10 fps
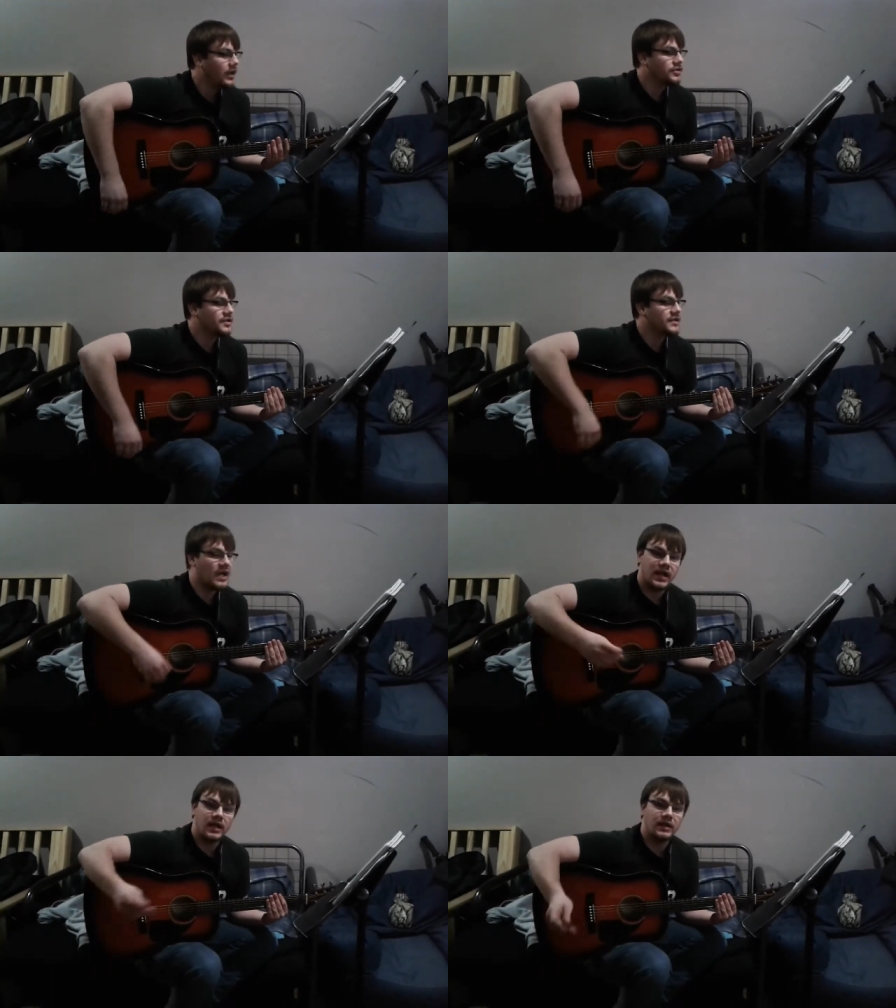She's
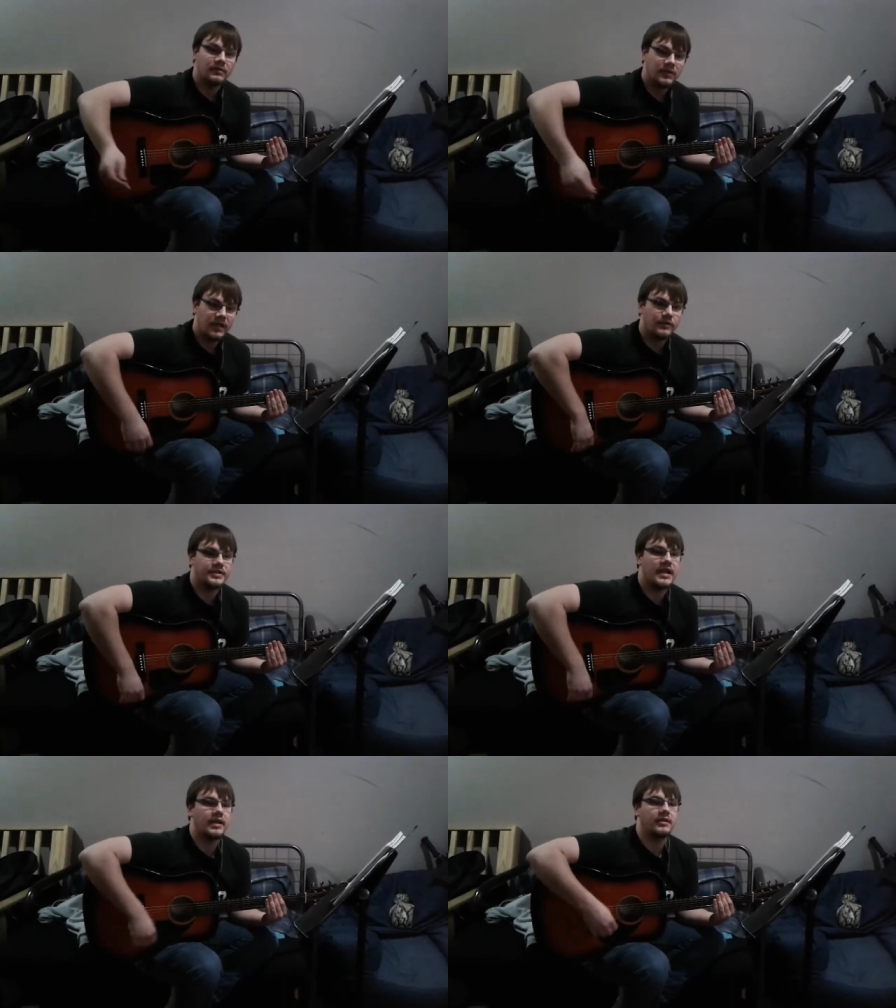kind of
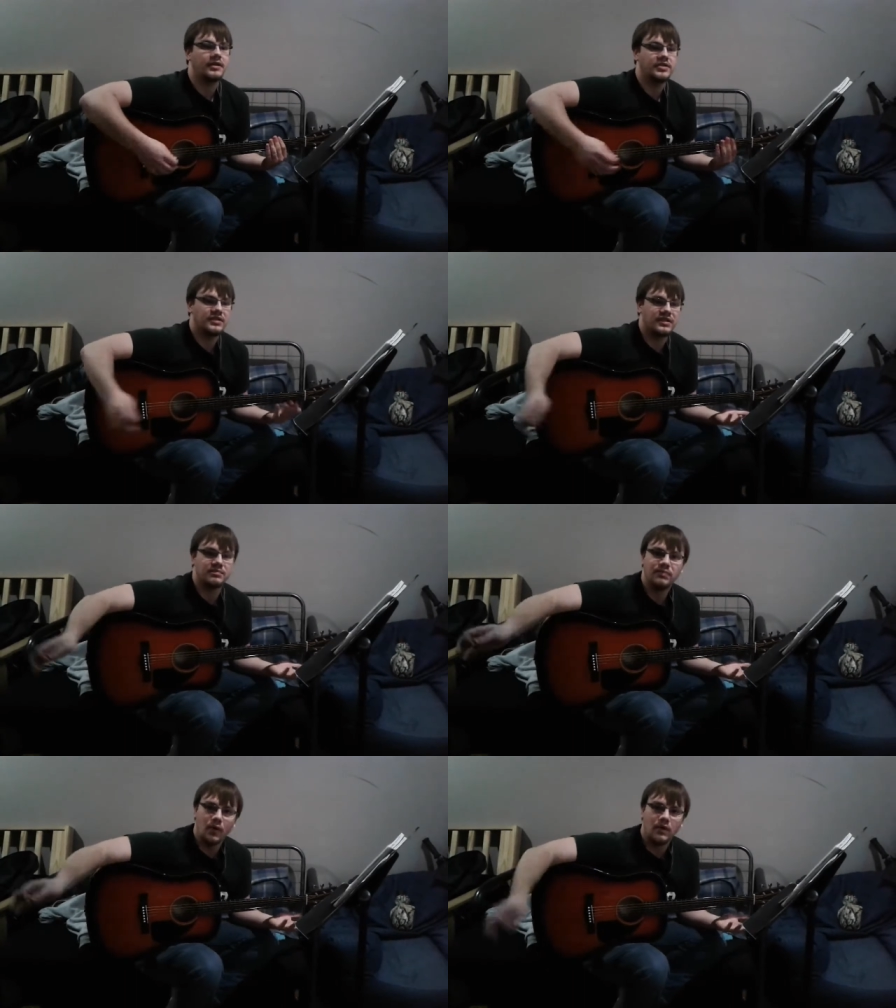irritated that she's
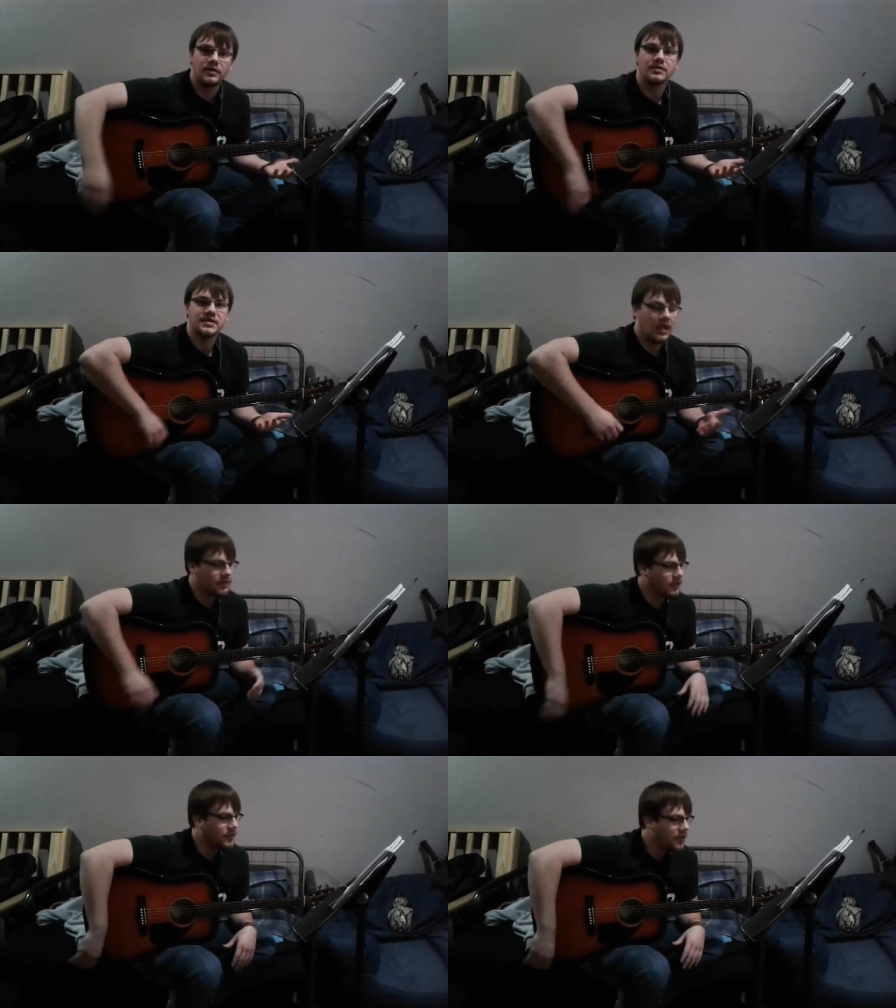just bored and there's
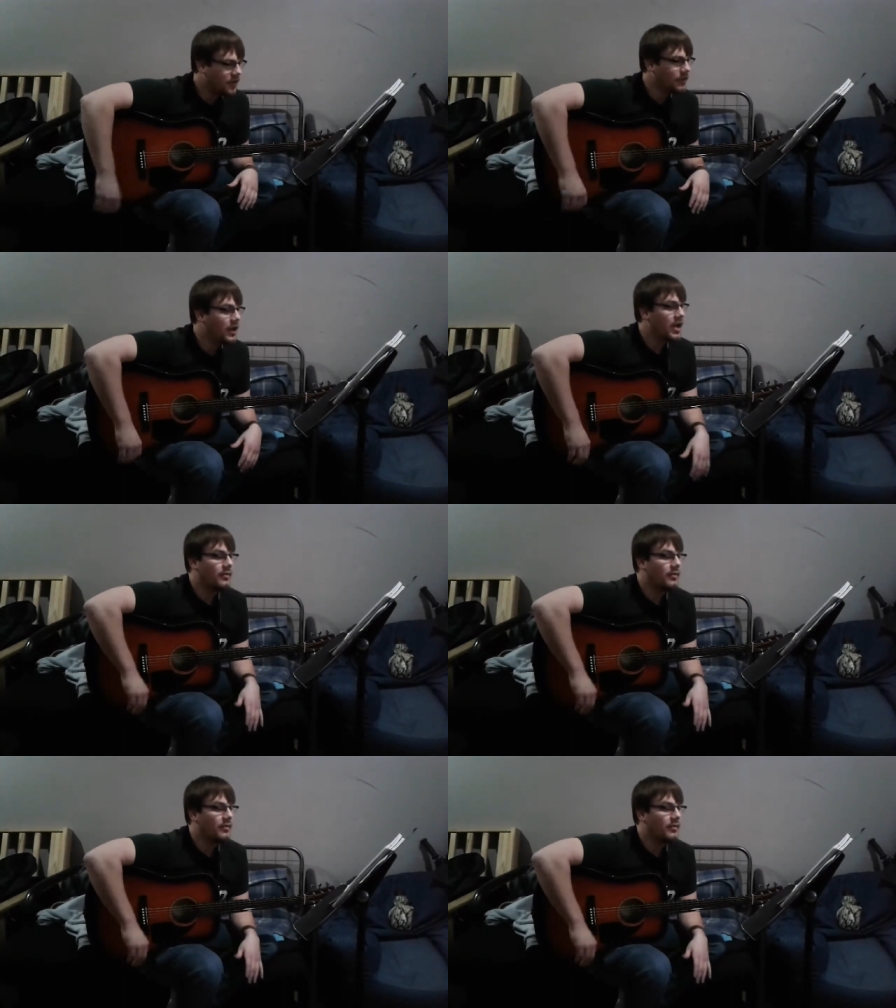nothing to do,